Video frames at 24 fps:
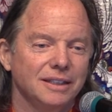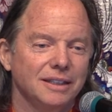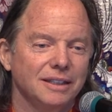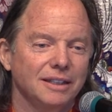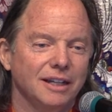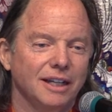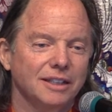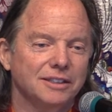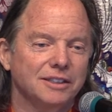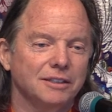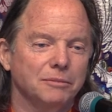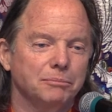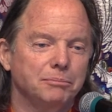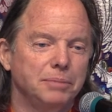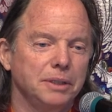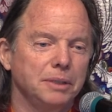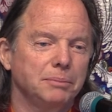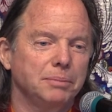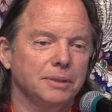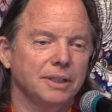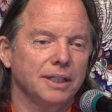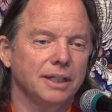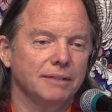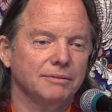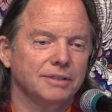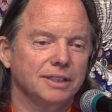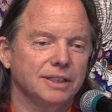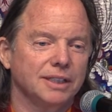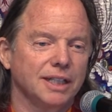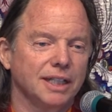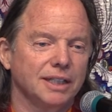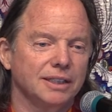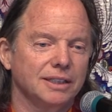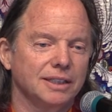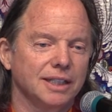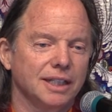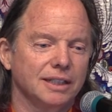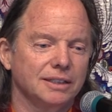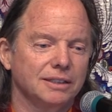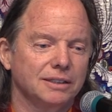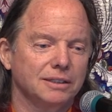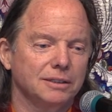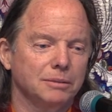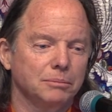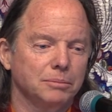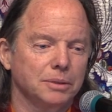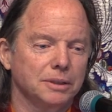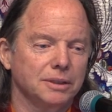lots of people have said that
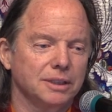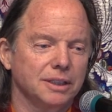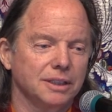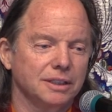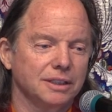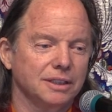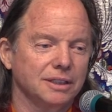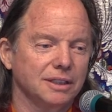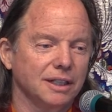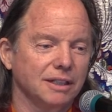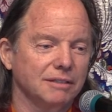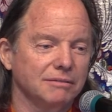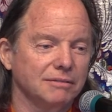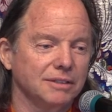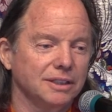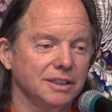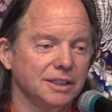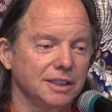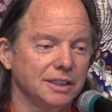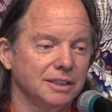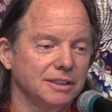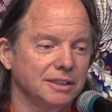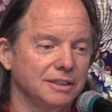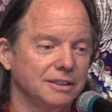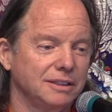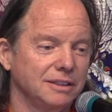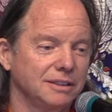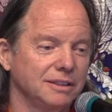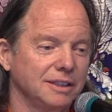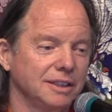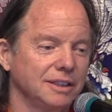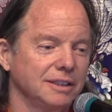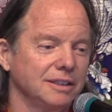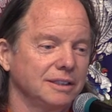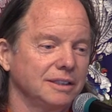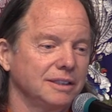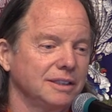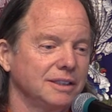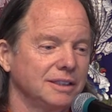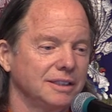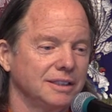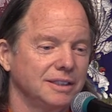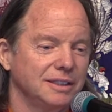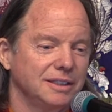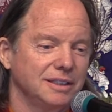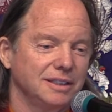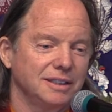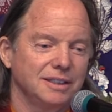Subhuti is not really a student.
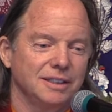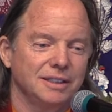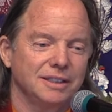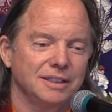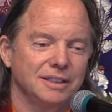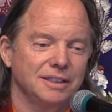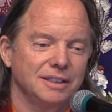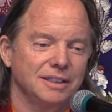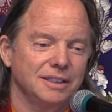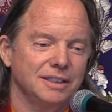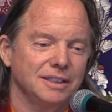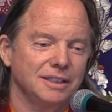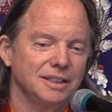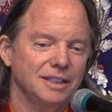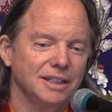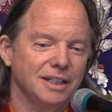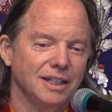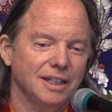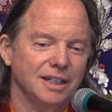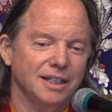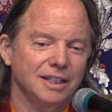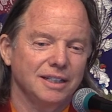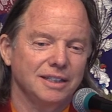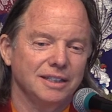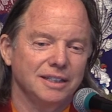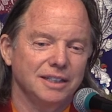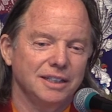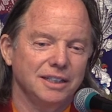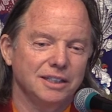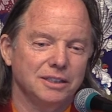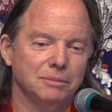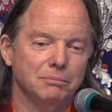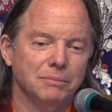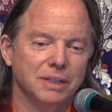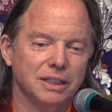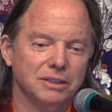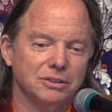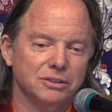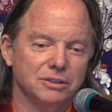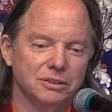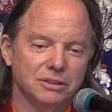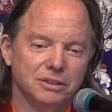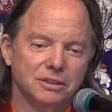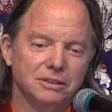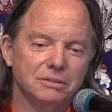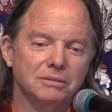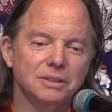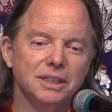Uh, he's
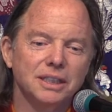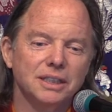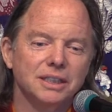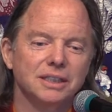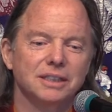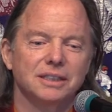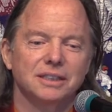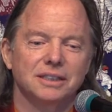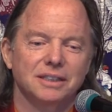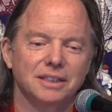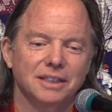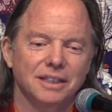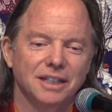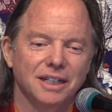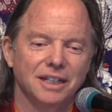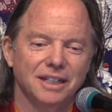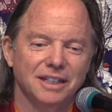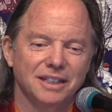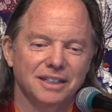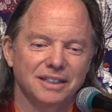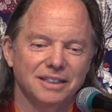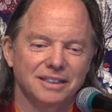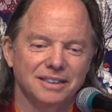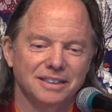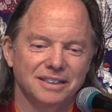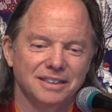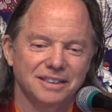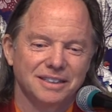Manjushri, uh,